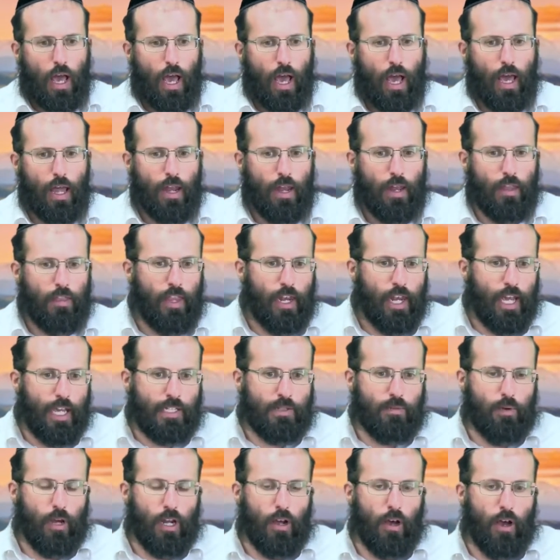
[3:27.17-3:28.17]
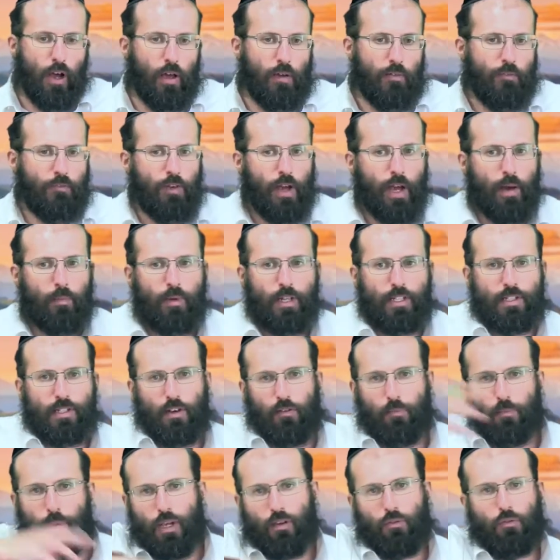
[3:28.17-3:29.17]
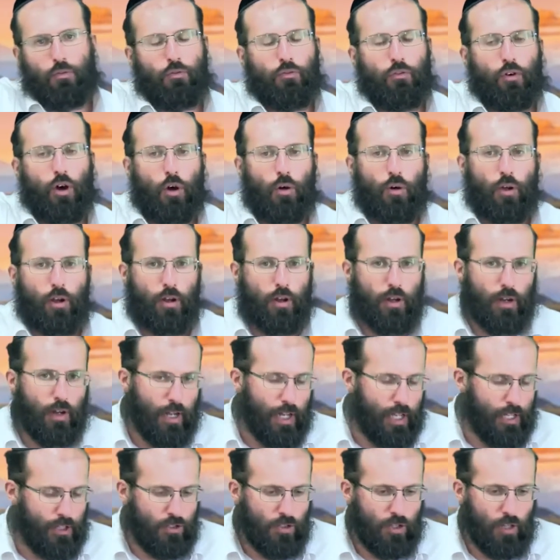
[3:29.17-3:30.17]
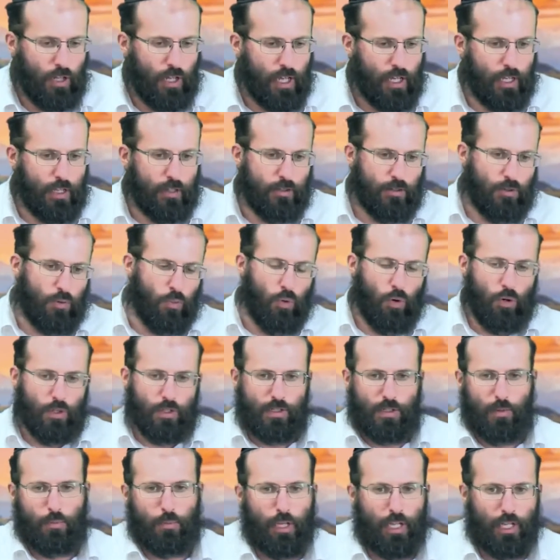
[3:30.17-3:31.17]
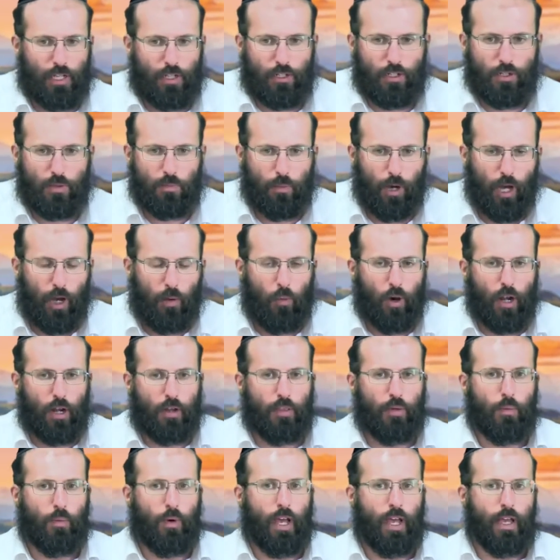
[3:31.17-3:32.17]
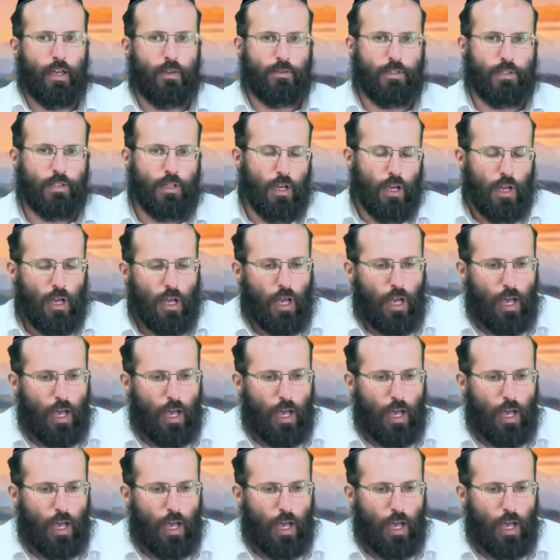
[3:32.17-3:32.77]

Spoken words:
And the next minute I know, I found myself being thrown literally towards the beach by one of the waves.